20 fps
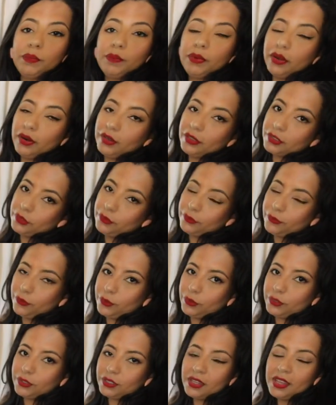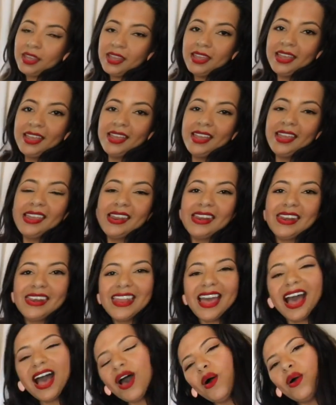products of course
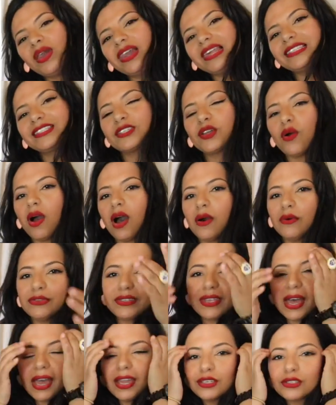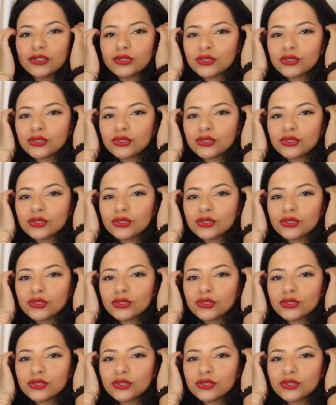now let's go outside